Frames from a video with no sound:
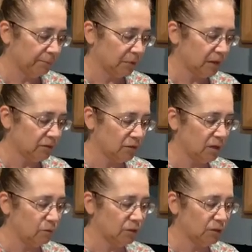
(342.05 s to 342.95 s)

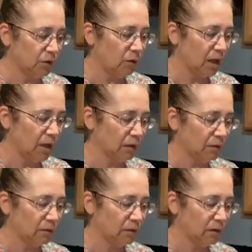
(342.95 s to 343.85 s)
Yesterday was so hot.
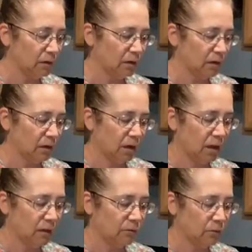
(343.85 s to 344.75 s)

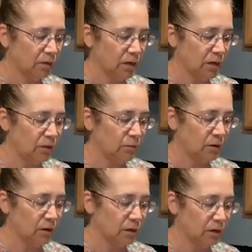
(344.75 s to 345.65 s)
I was working in the
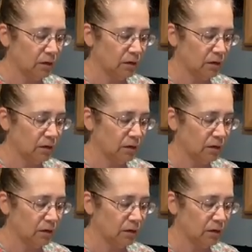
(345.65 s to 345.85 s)
barn